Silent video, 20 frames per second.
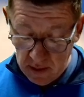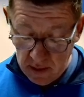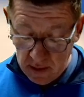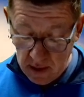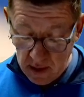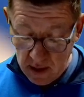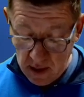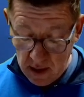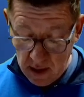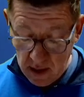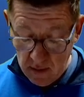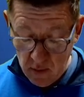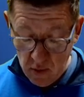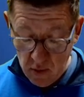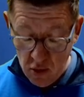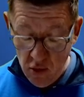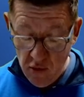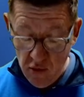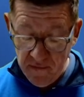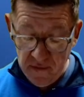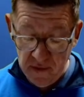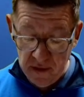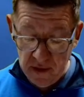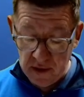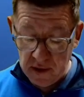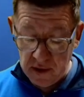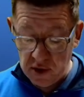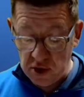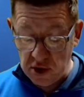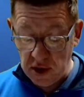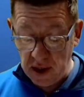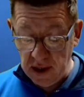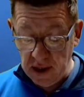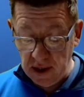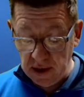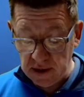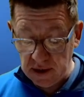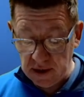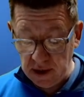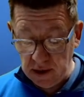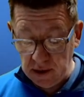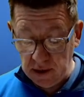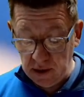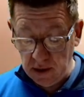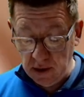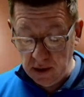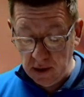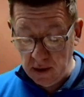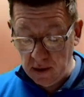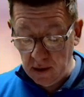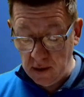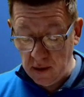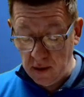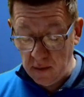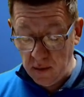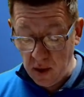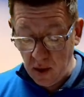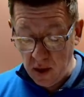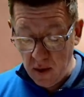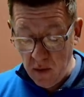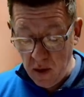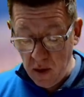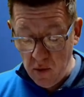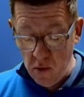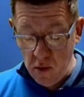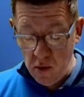We'll go for the shiny side today, but I will,